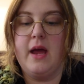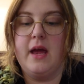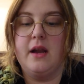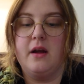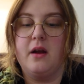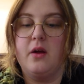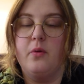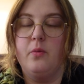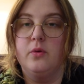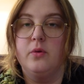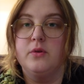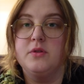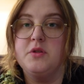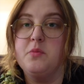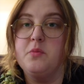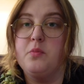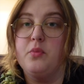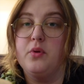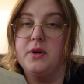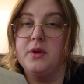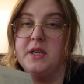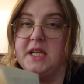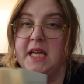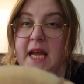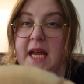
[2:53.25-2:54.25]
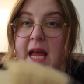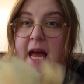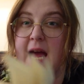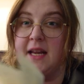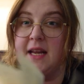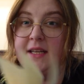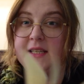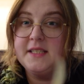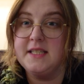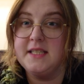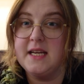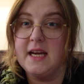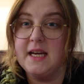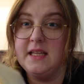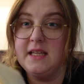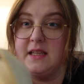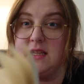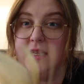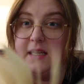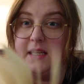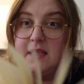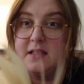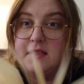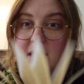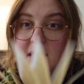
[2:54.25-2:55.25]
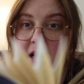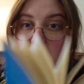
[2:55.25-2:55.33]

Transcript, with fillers: and I want to pretty annotate this.